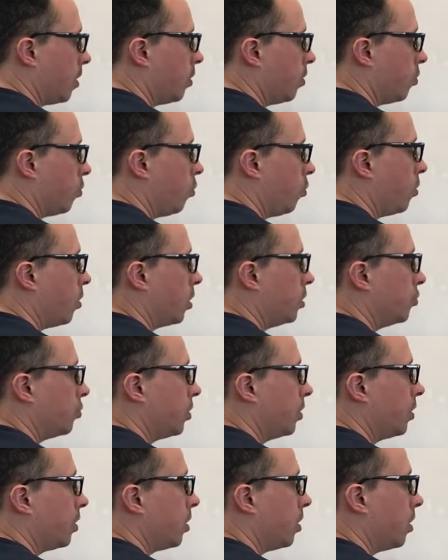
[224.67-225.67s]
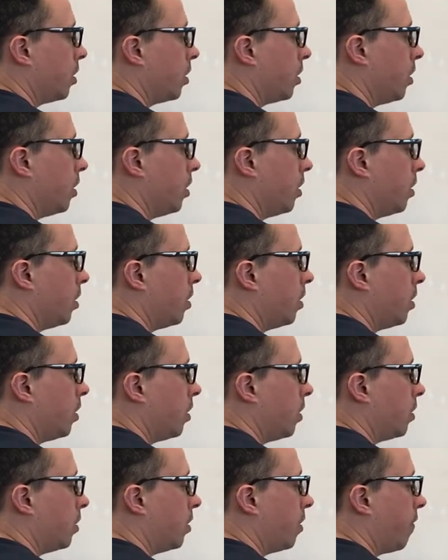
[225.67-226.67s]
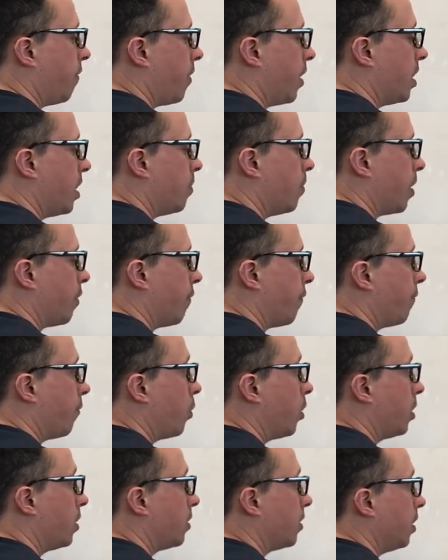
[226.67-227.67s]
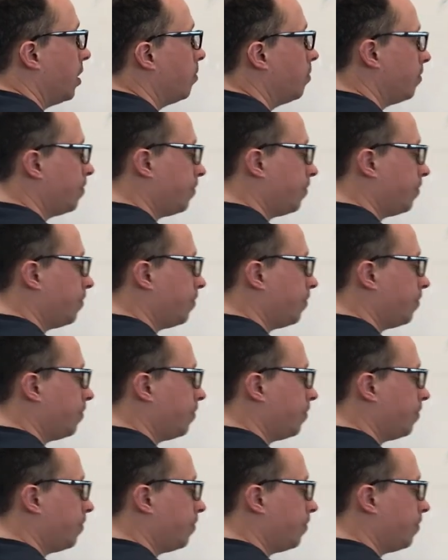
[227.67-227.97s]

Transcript: 200 divided by 40,